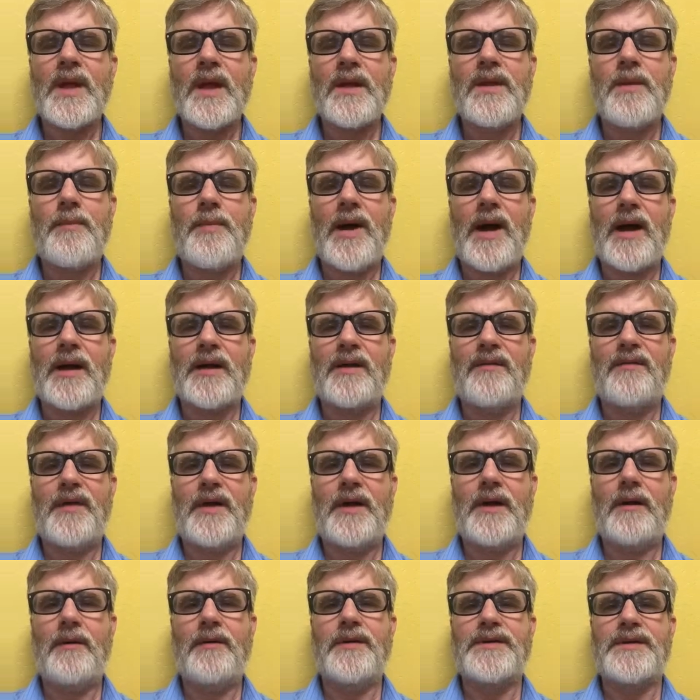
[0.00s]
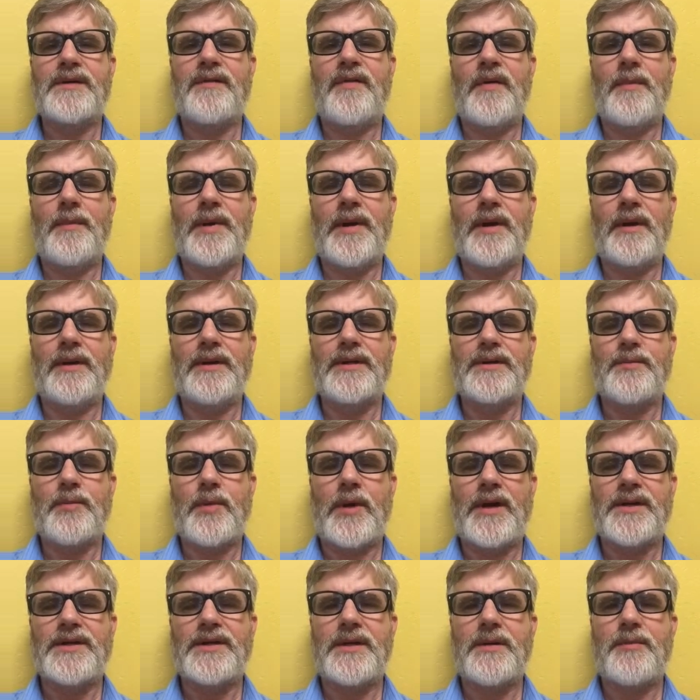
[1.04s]
The pocket veto is if a bill is
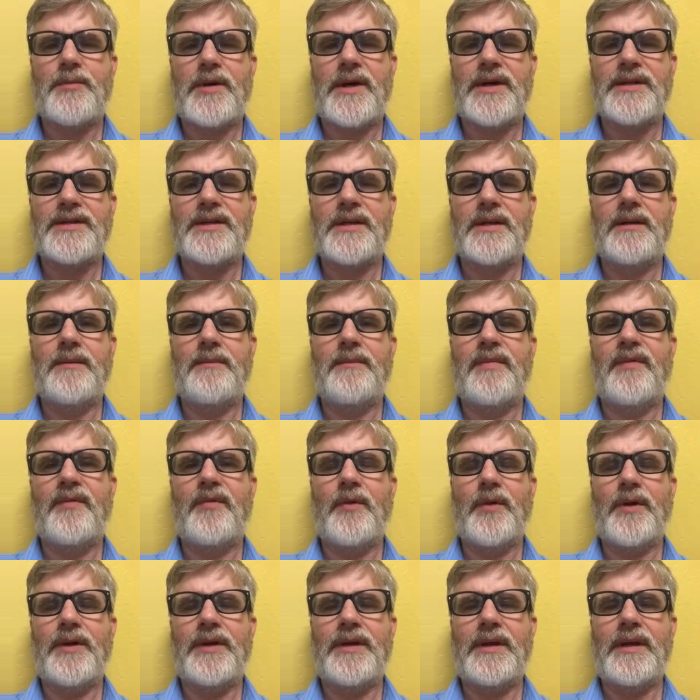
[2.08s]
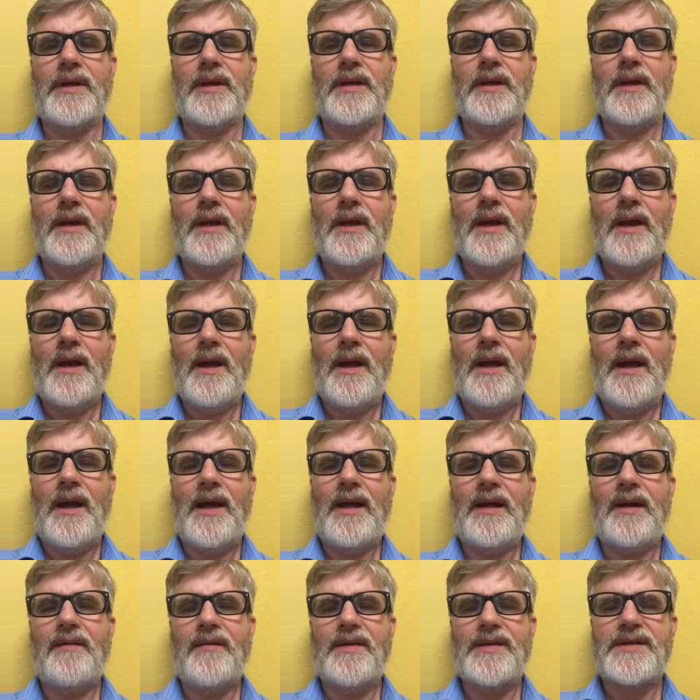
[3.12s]
brought to the president before the
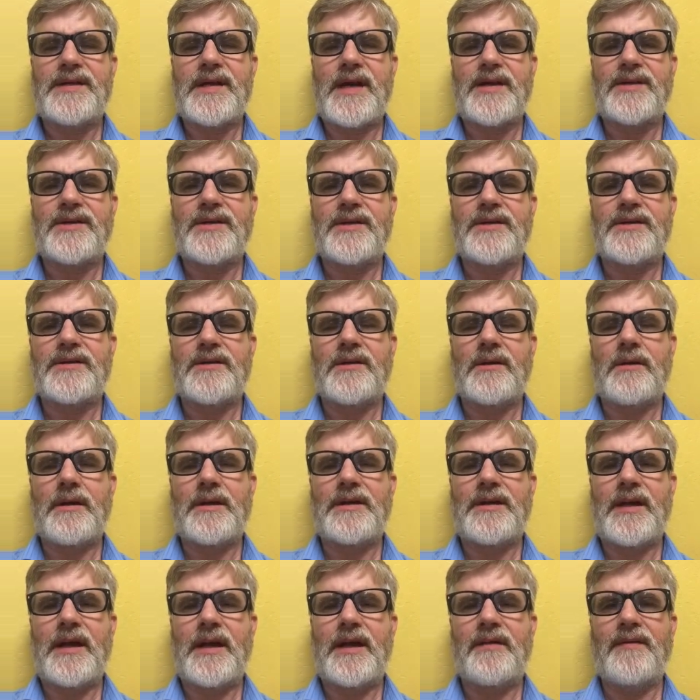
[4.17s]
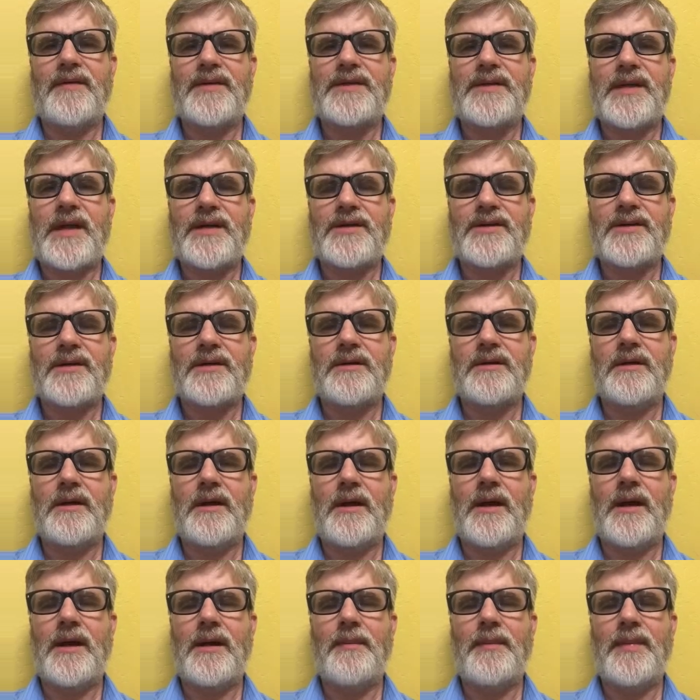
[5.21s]
end of a session. So at the end of a session,
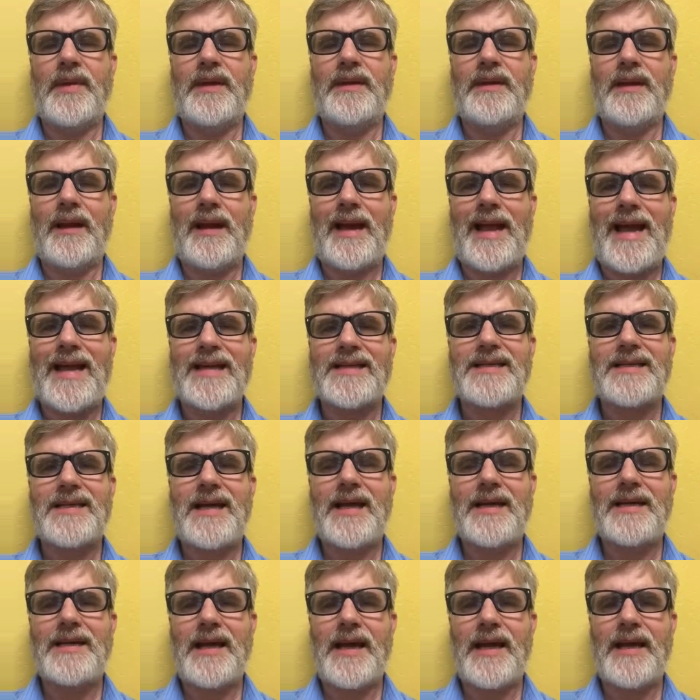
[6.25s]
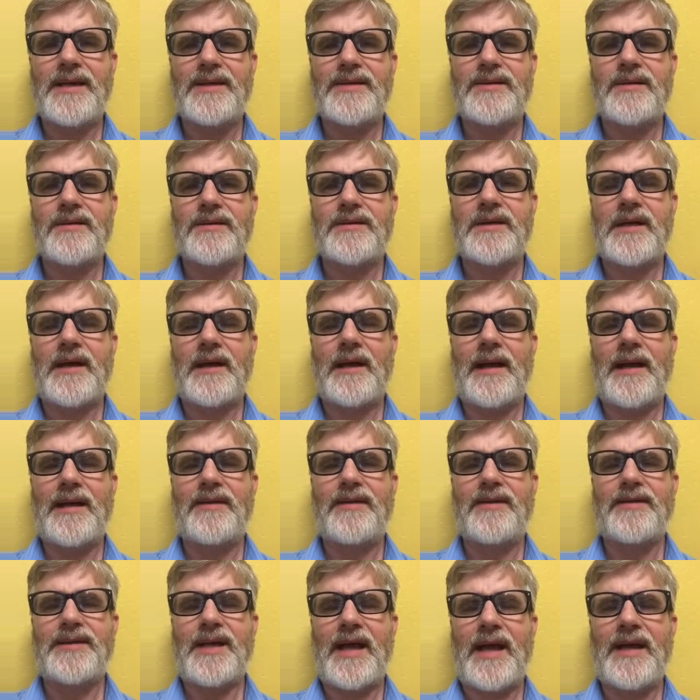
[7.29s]
in the last 10 days, so say like
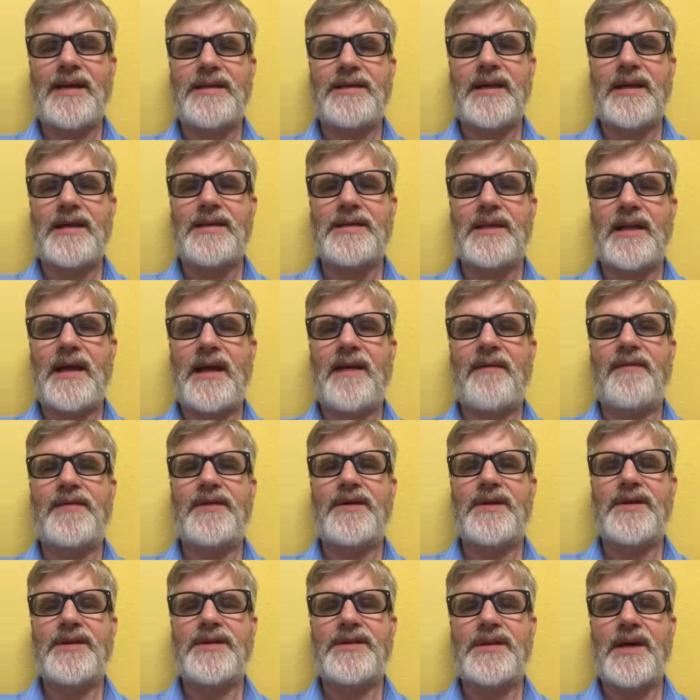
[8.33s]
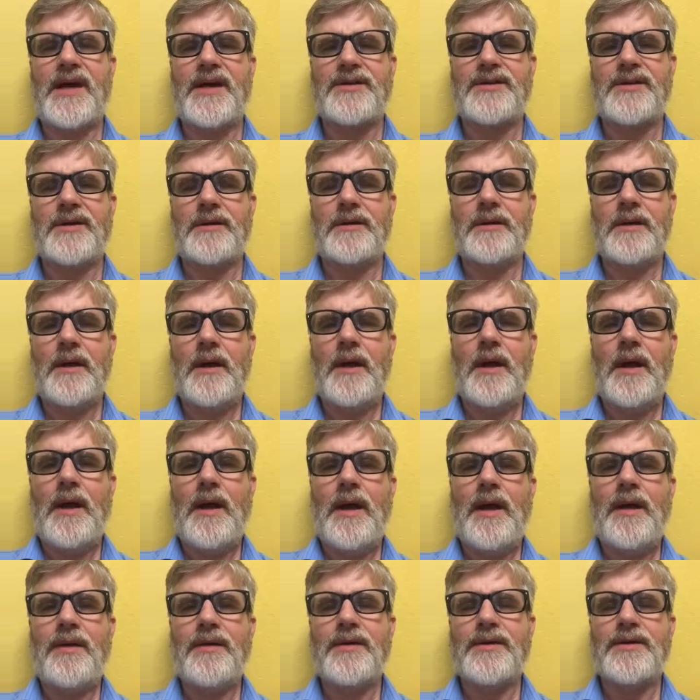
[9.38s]
there's 8 days left to the session,
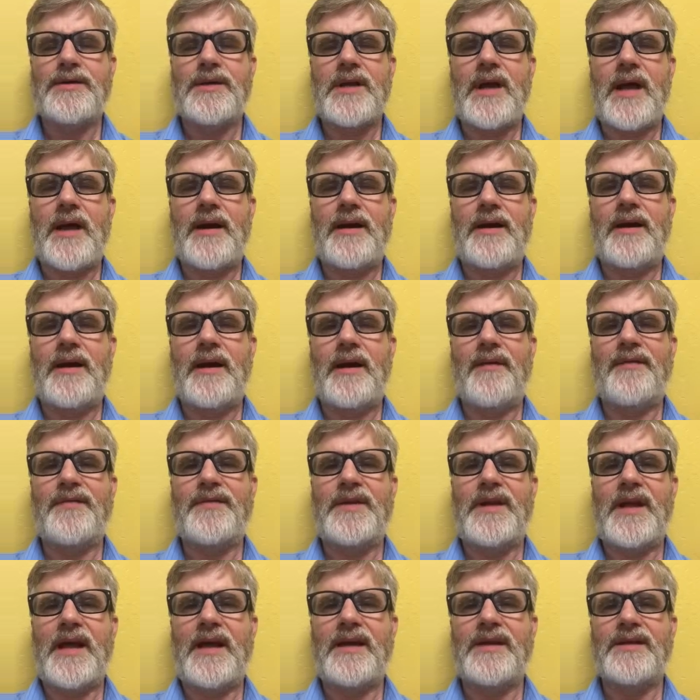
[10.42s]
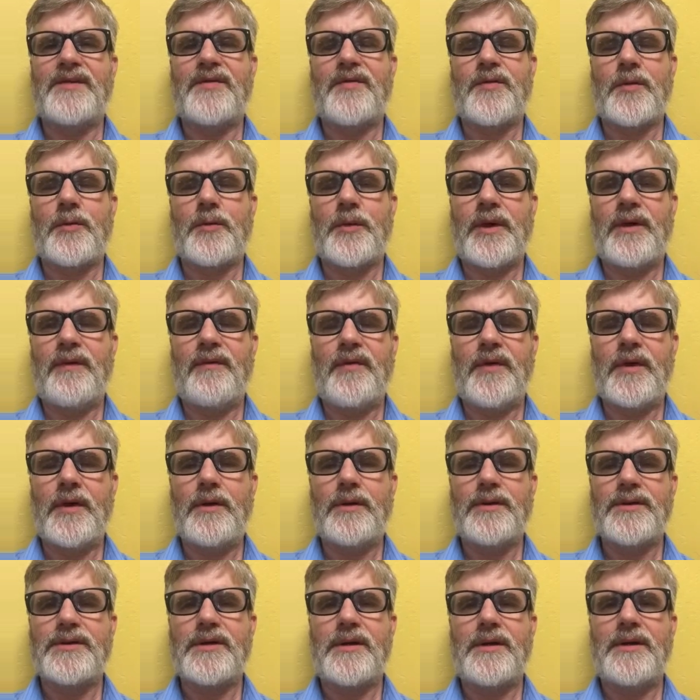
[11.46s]
and there's not enough days for
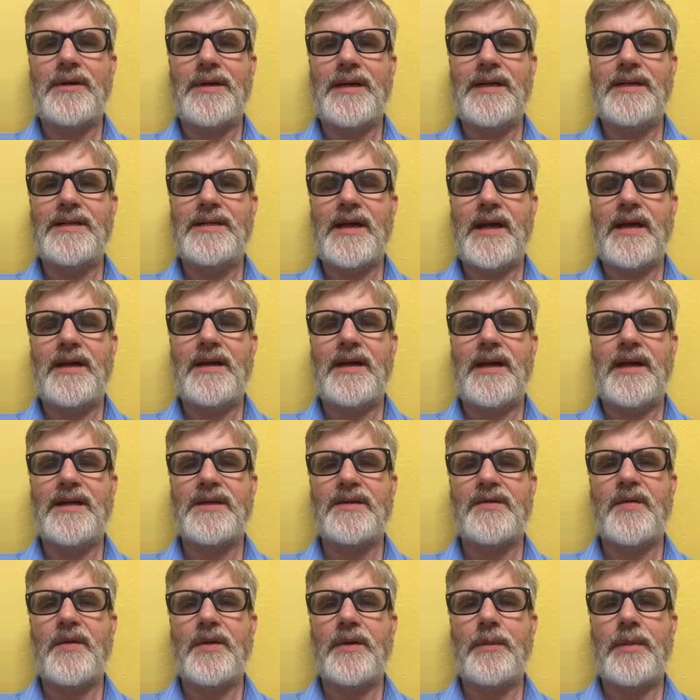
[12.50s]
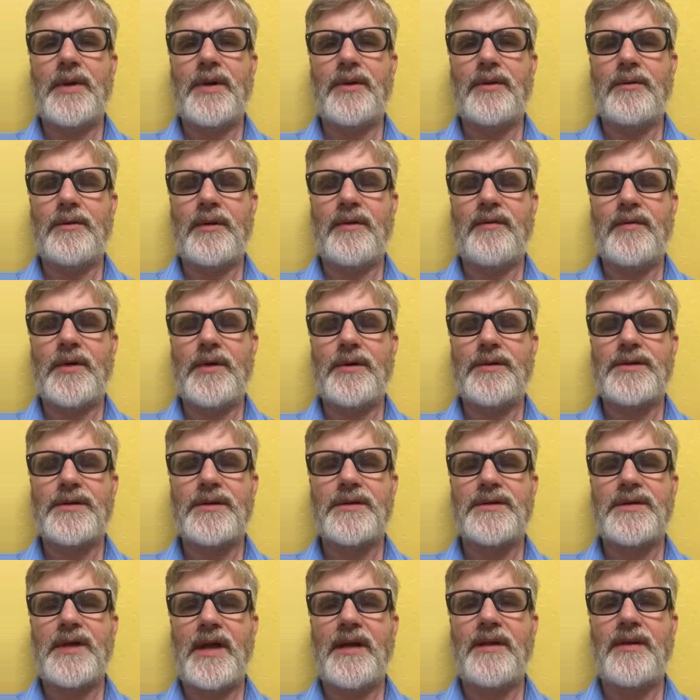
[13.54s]
review. So you need 10 days for the bill to review. So
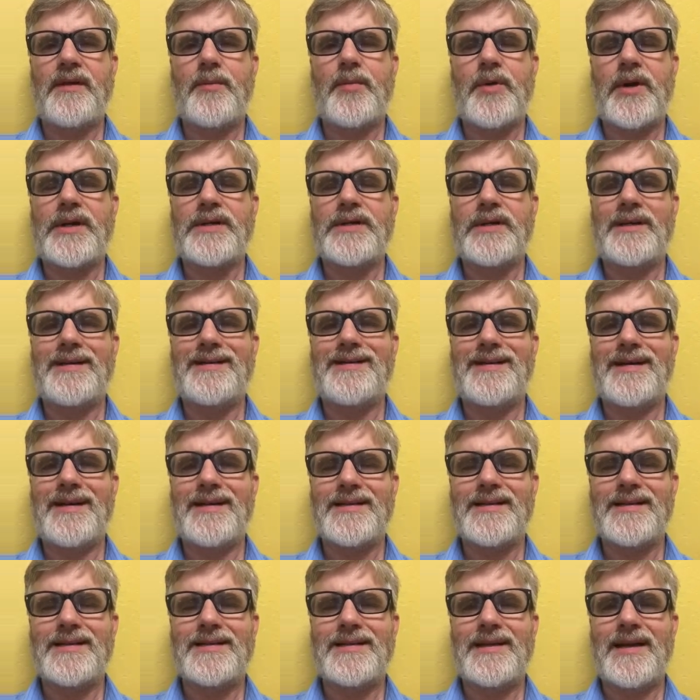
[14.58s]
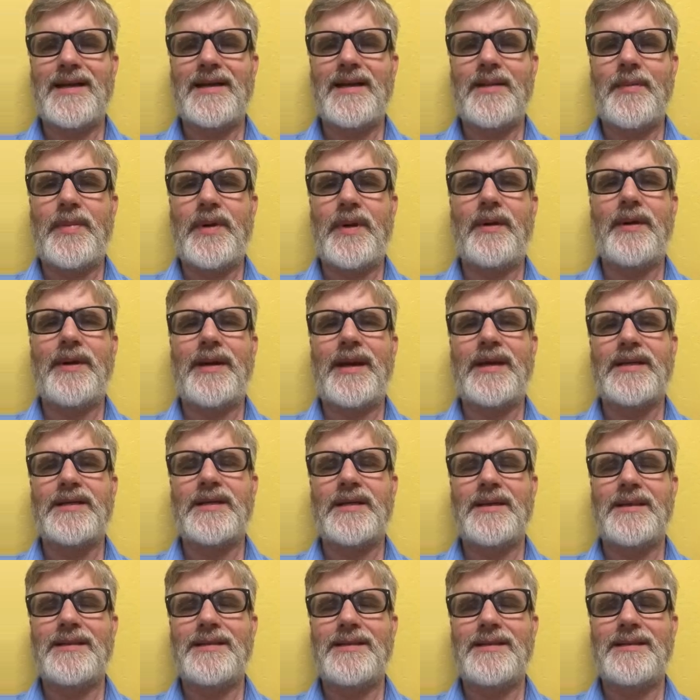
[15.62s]
say the president doesn't sign the bill, gets
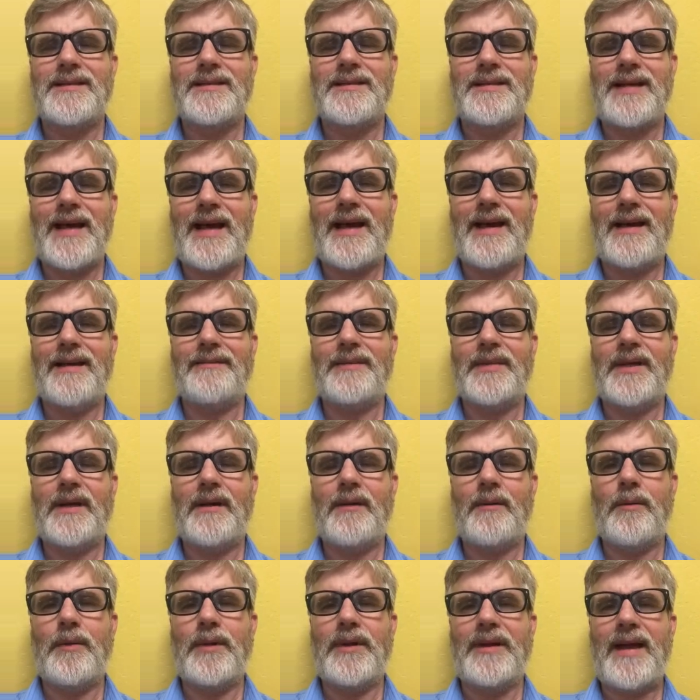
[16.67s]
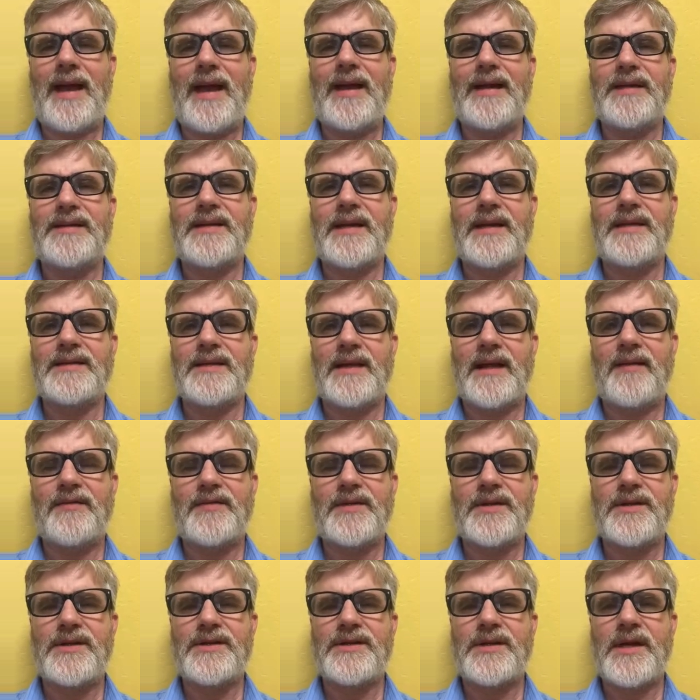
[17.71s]
it in with 8 days
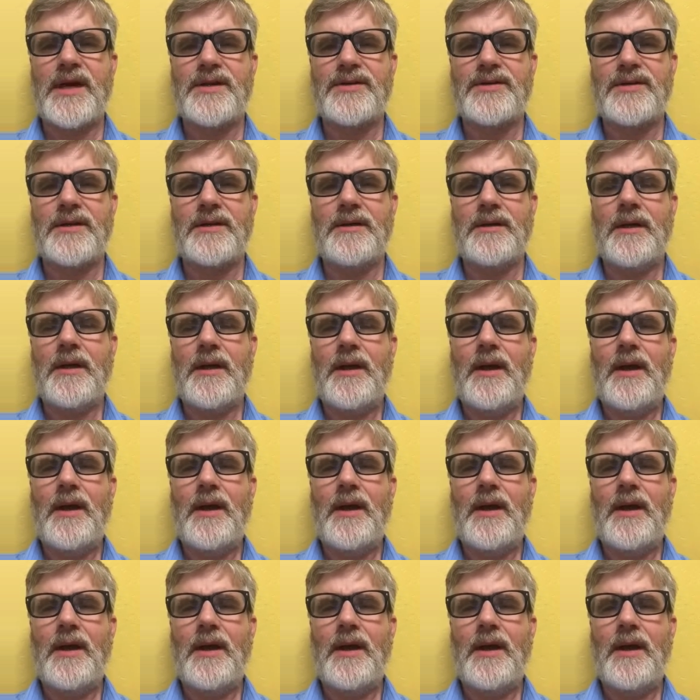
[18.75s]
left in the session.